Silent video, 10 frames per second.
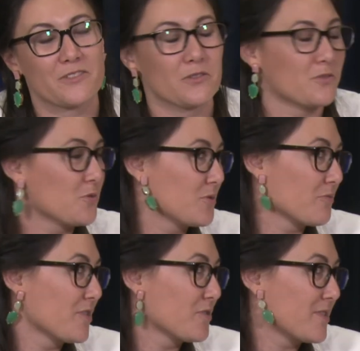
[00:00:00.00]
those tools and
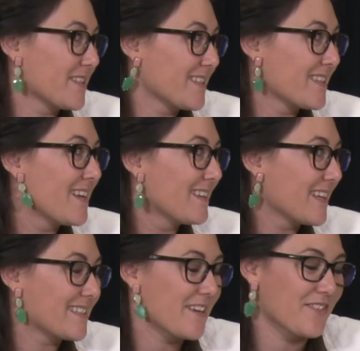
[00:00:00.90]
resources,
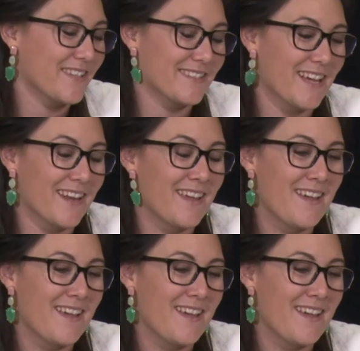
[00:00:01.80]
like Stephanie said,